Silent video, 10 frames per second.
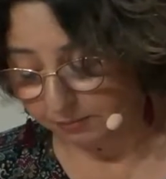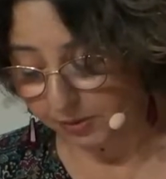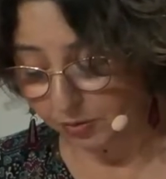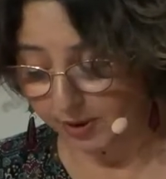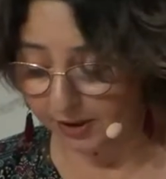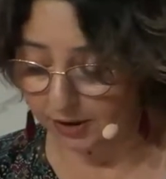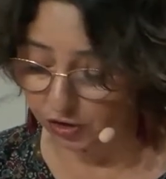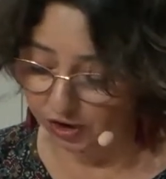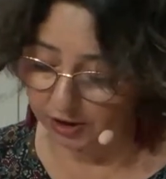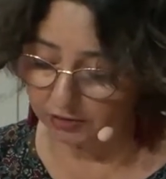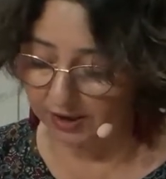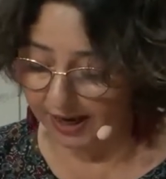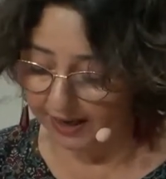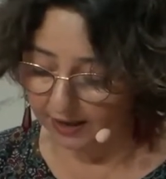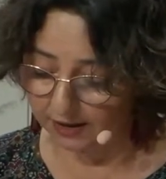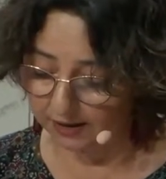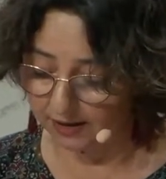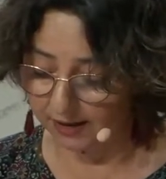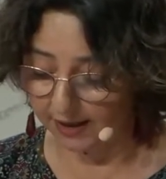between the children island